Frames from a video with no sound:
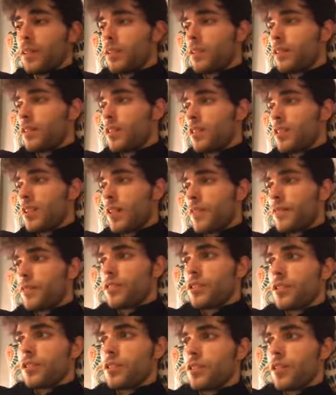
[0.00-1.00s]
to San
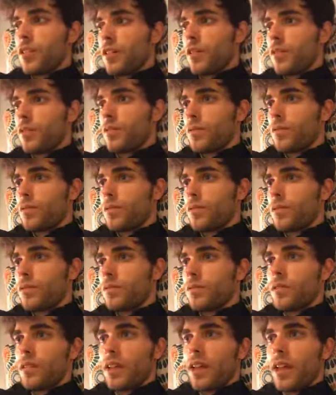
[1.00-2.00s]
Francisco.
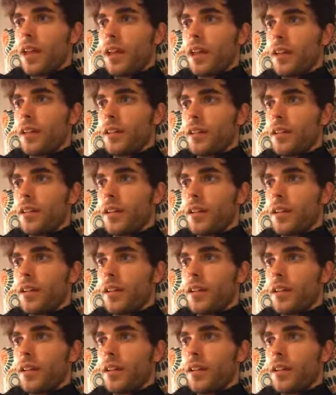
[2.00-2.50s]
And